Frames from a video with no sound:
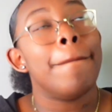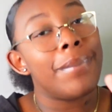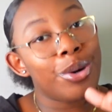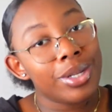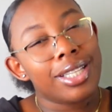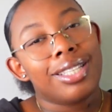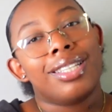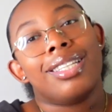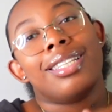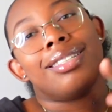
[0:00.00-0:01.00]
Moten,
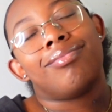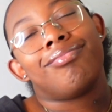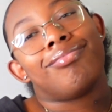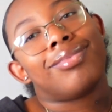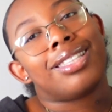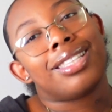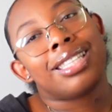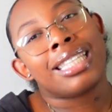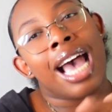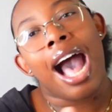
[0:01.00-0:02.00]

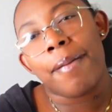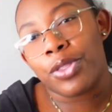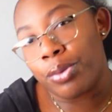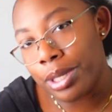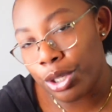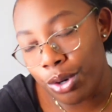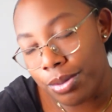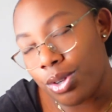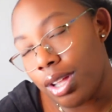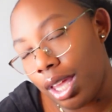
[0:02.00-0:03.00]
top 3
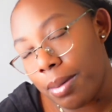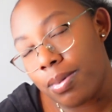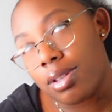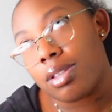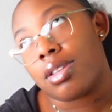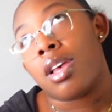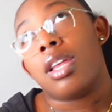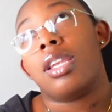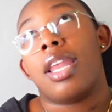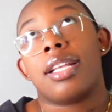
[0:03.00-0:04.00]
dorms on campus,
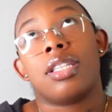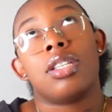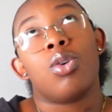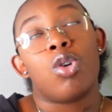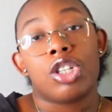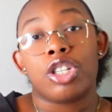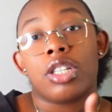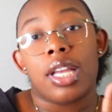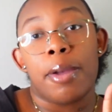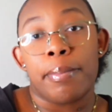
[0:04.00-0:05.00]
next to
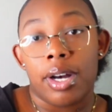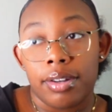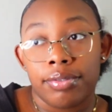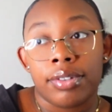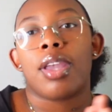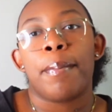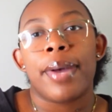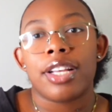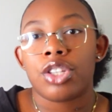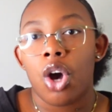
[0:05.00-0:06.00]
Orchard and Muff.
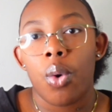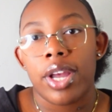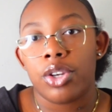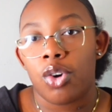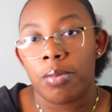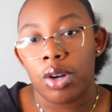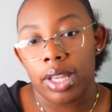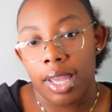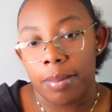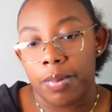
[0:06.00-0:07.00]
Best co-ed dorm on
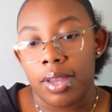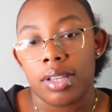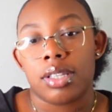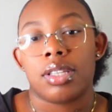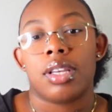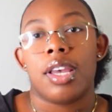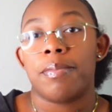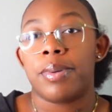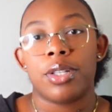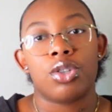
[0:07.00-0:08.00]
campus.
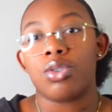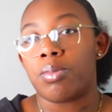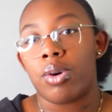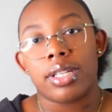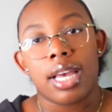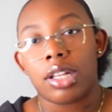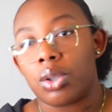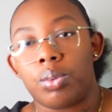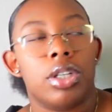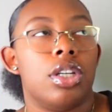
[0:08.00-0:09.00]
It beats Du Bois out
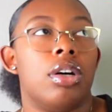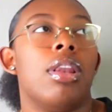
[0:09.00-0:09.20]
the window.